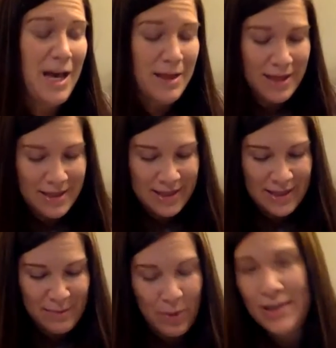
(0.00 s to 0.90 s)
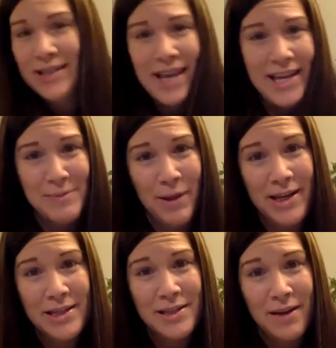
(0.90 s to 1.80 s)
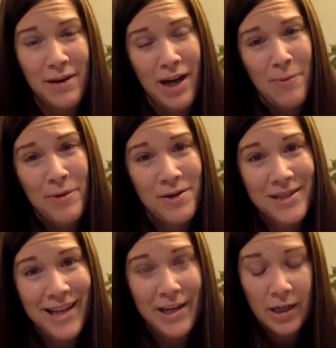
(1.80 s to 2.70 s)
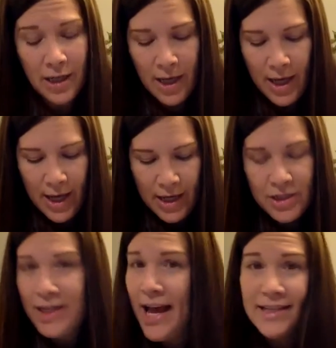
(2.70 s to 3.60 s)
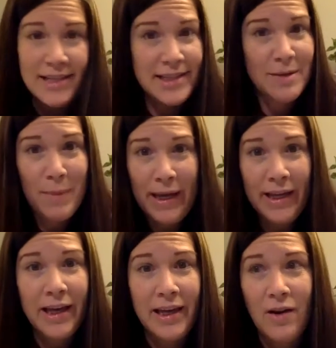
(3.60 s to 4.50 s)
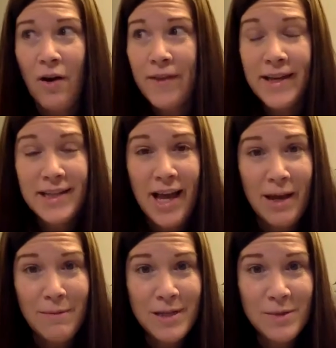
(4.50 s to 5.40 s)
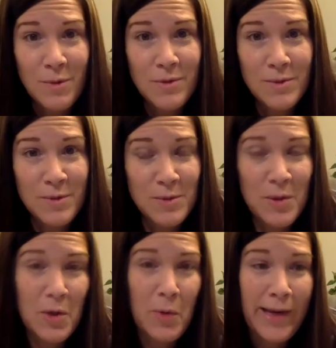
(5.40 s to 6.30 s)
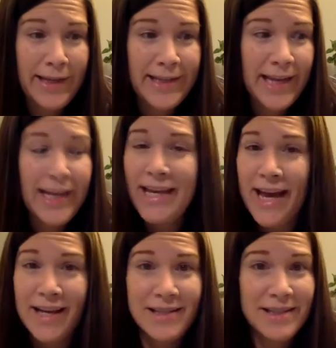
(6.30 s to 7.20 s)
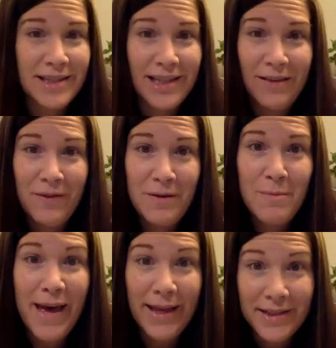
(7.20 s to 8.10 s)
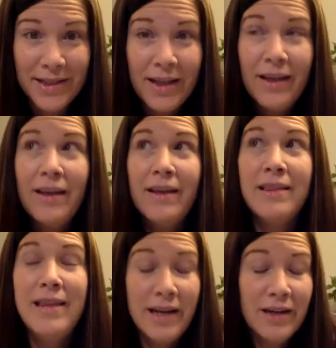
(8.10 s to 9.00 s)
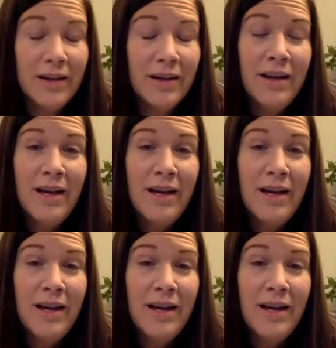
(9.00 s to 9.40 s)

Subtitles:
this book takes place a couple years later. She hasn't seen Micah in all that time since what was supposed to be their wedding day. He hasn't even met their